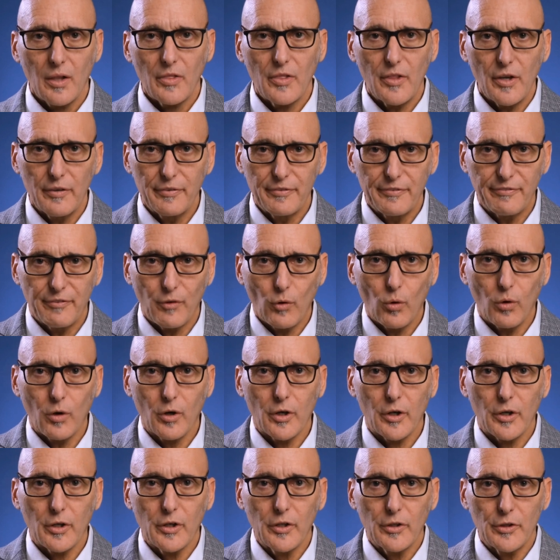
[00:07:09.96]
The
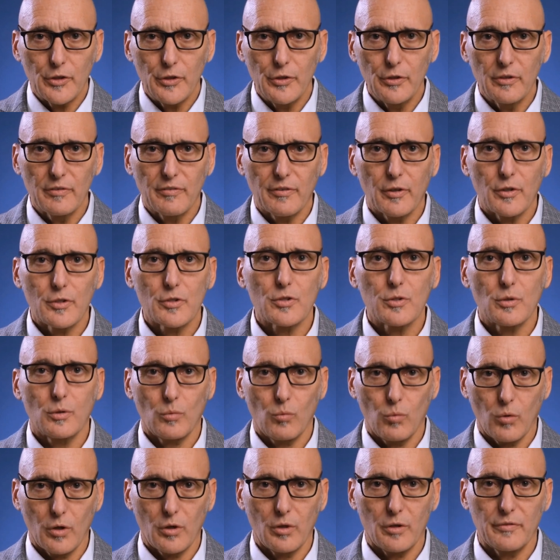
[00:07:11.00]
4 universal
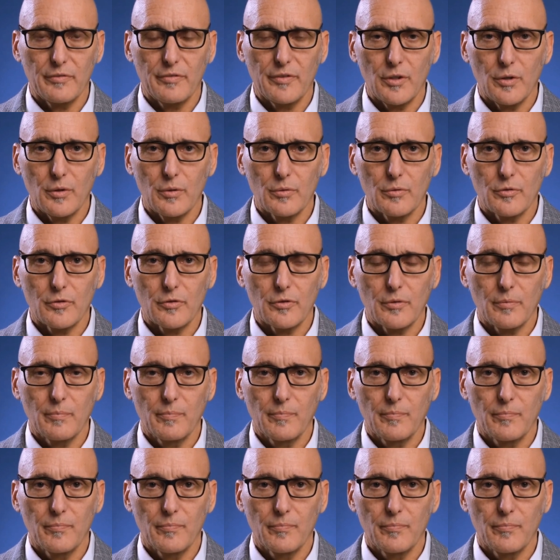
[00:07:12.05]
worldviews.